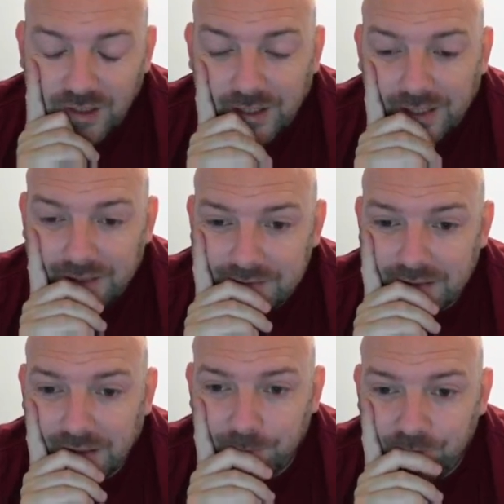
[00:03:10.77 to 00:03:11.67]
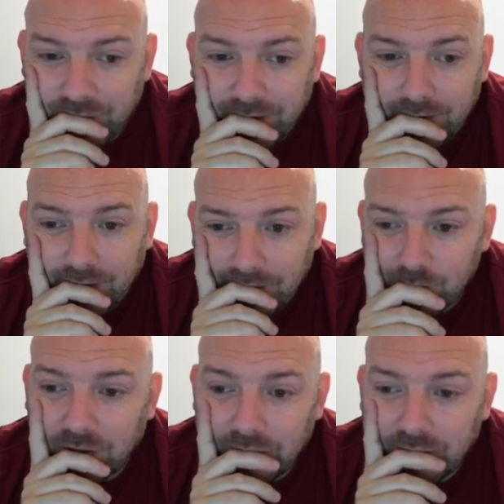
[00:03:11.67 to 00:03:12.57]
And
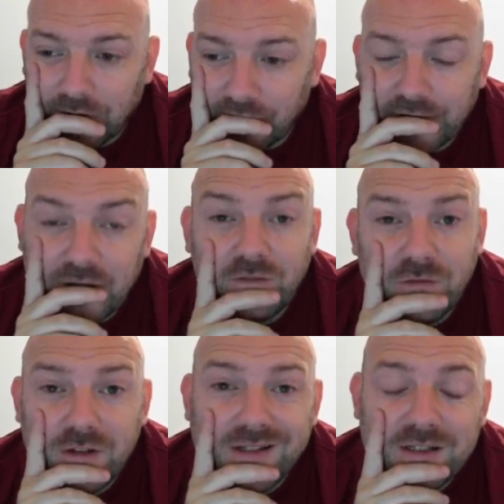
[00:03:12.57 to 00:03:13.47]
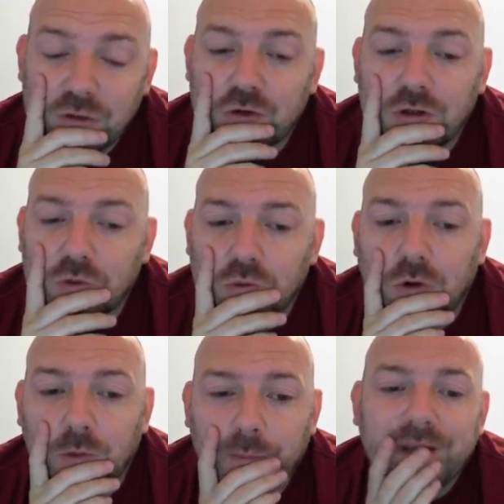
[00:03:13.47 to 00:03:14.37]
but I think I really struggle
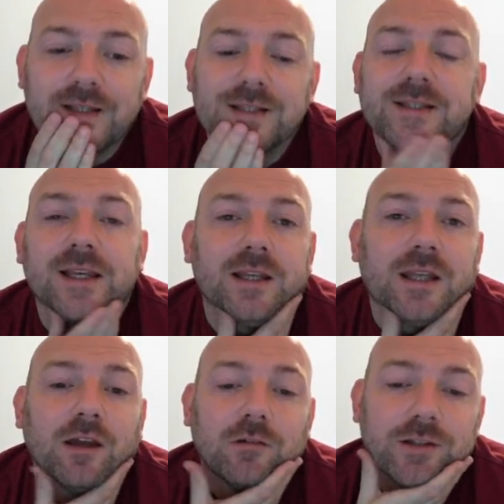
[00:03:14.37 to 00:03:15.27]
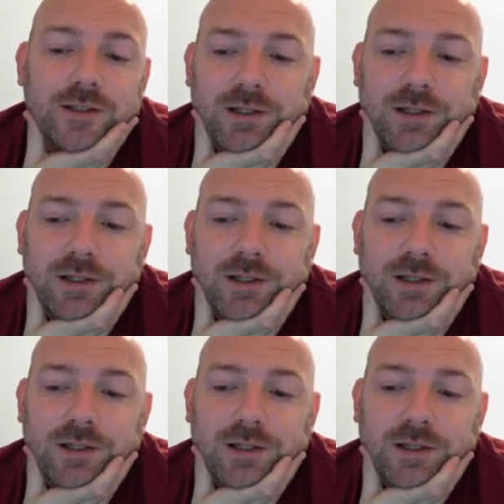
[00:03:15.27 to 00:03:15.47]
on picking secondaries,